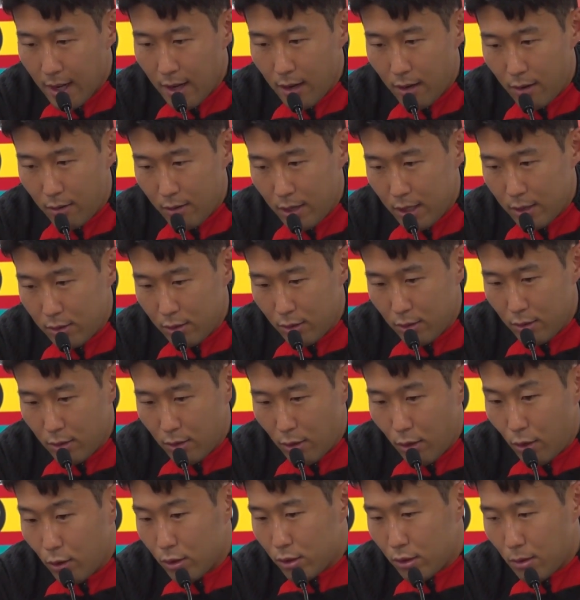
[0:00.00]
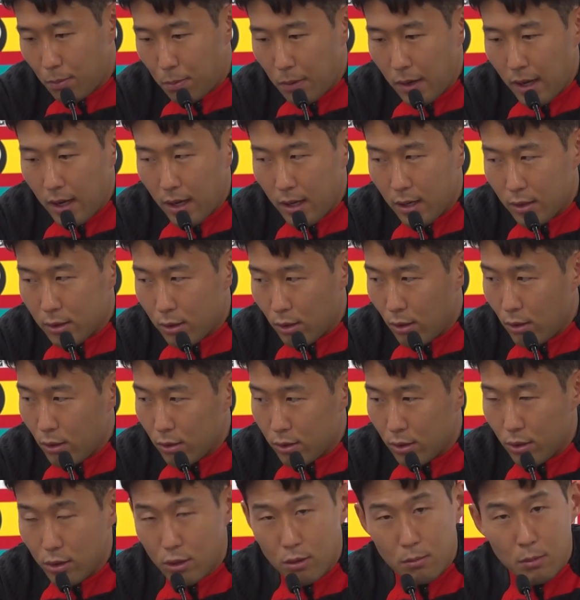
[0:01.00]
around you, also players,
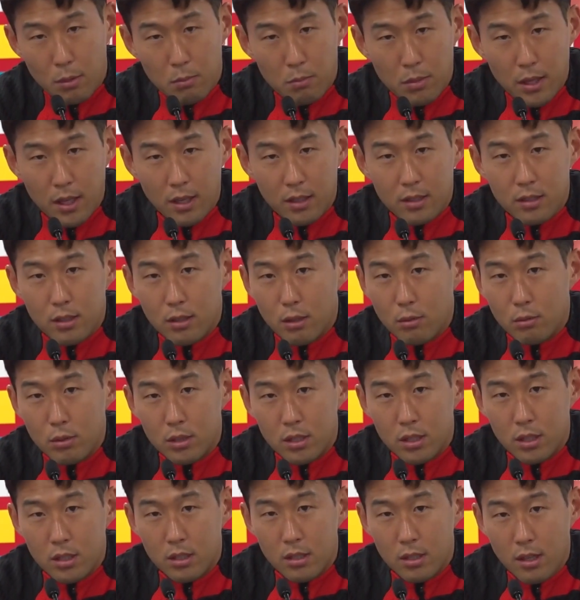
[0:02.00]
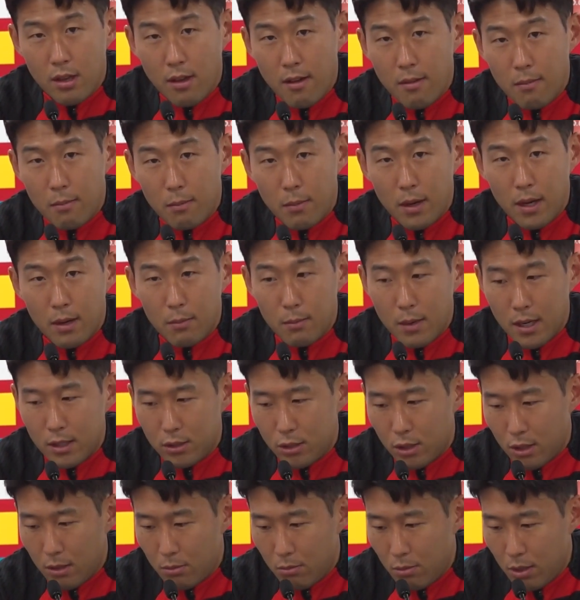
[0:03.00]
also human beings, so which is make my
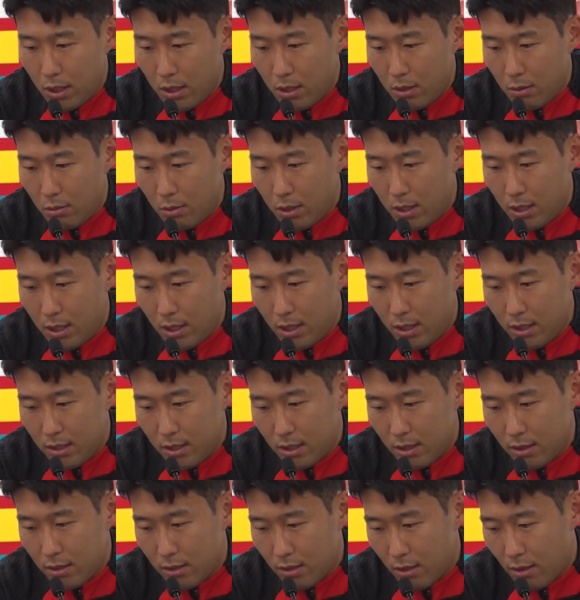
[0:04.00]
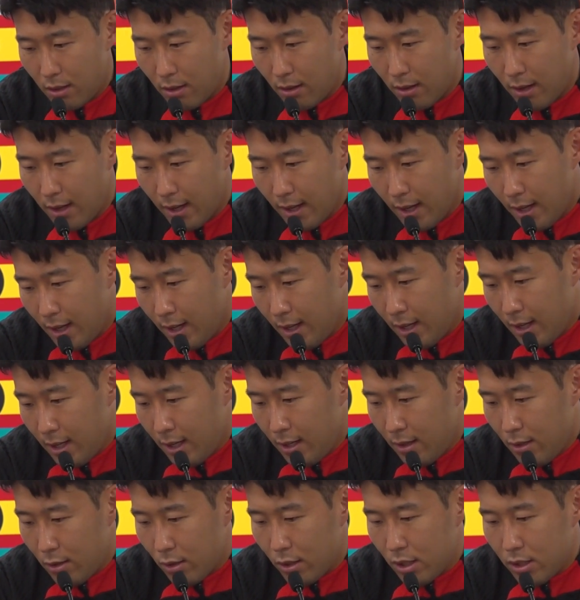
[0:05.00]
job really, really easy. So
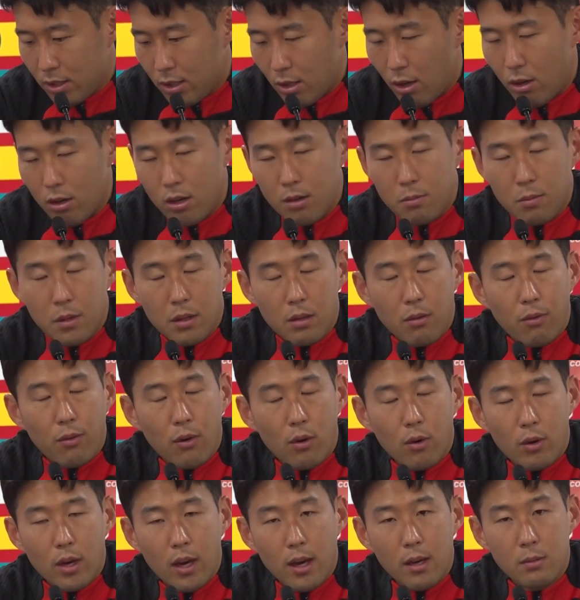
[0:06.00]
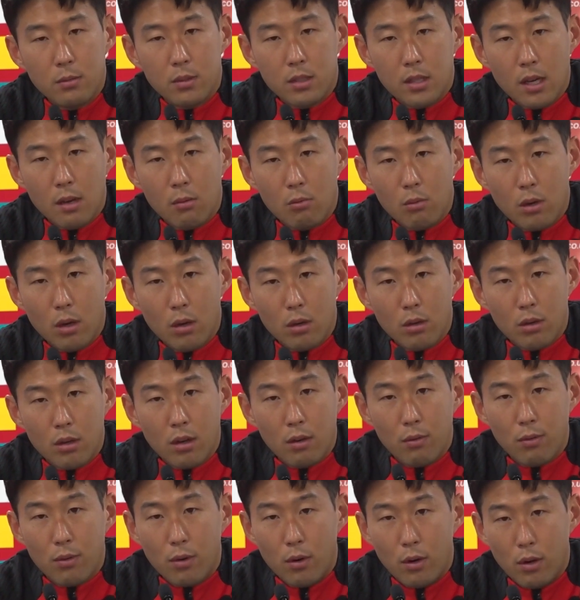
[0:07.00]
look, it's only been four games and we are
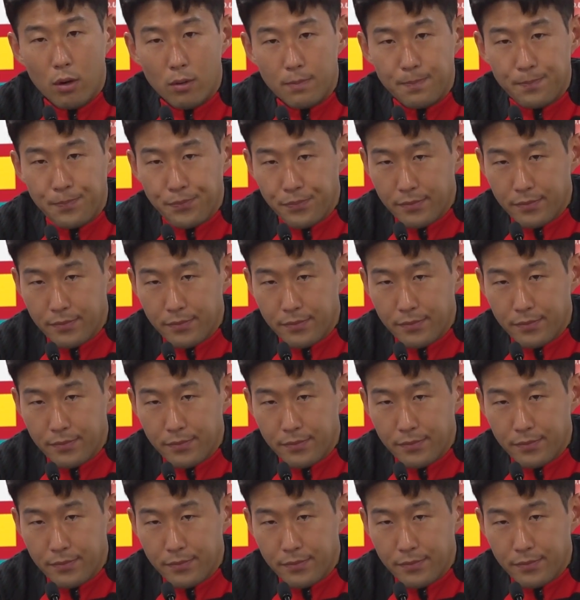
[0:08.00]
looking for